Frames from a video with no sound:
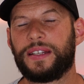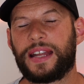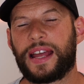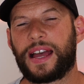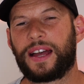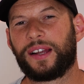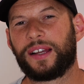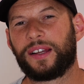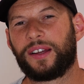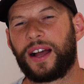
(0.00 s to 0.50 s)

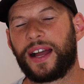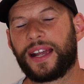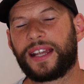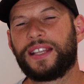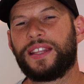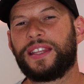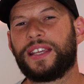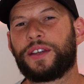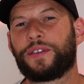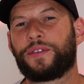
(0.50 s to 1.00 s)
Now, I
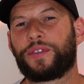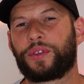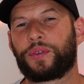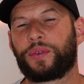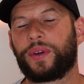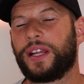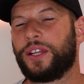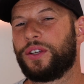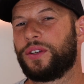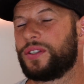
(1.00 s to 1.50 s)
can think of
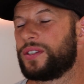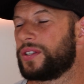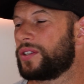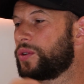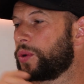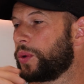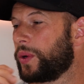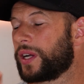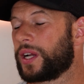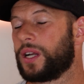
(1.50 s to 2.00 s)
three
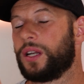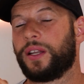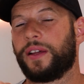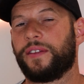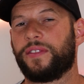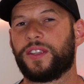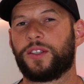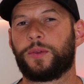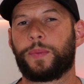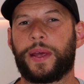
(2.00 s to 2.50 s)
users who are gonna
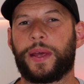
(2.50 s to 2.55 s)
love this